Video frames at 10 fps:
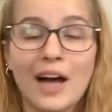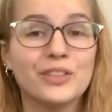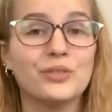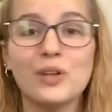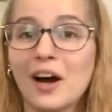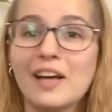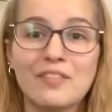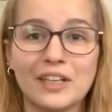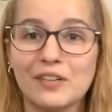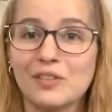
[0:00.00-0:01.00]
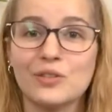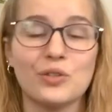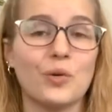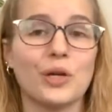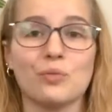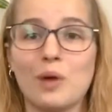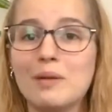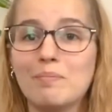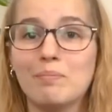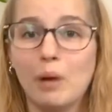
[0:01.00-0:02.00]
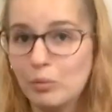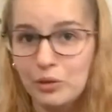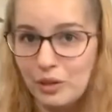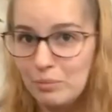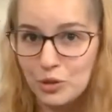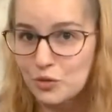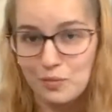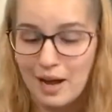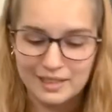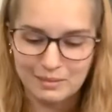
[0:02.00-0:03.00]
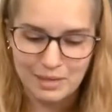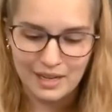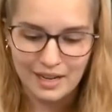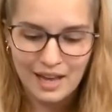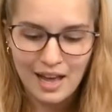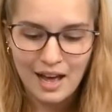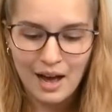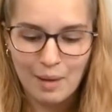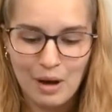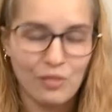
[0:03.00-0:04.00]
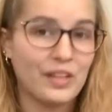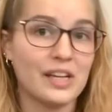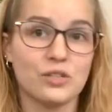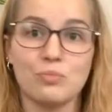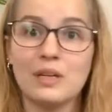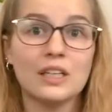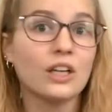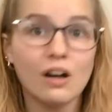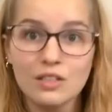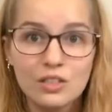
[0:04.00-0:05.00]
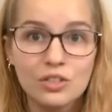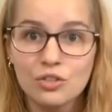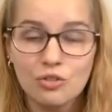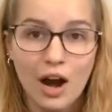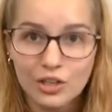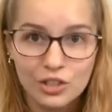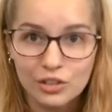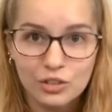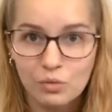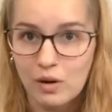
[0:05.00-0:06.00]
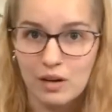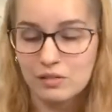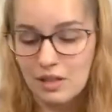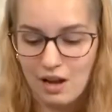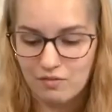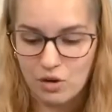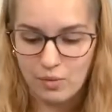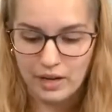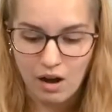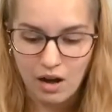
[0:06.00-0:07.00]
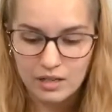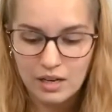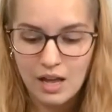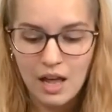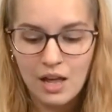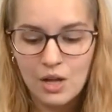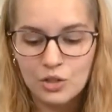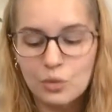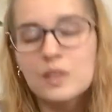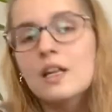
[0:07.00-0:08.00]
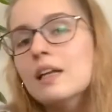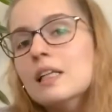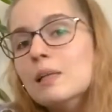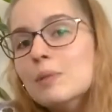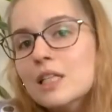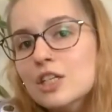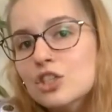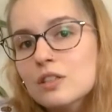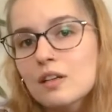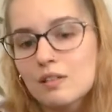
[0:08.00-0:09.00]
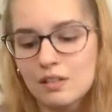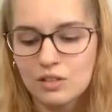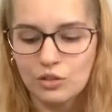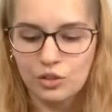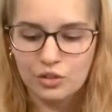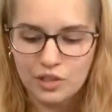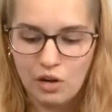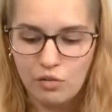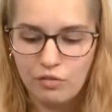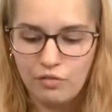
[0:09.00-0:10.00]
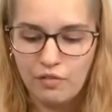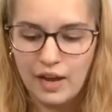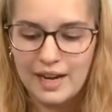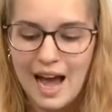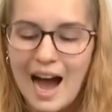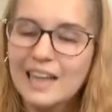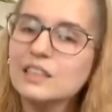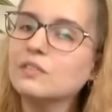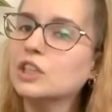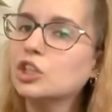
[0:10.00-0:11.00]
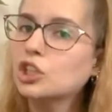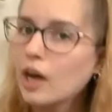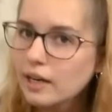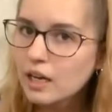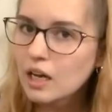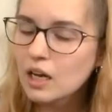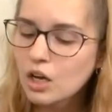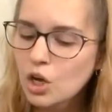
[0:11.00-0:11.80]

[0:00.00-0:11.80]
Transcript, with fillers: I do not have any of those annoying red bubble numbers reminding me about things or being a constant distraction to what else I have going on. So setting limitations like this on yourself and actively checking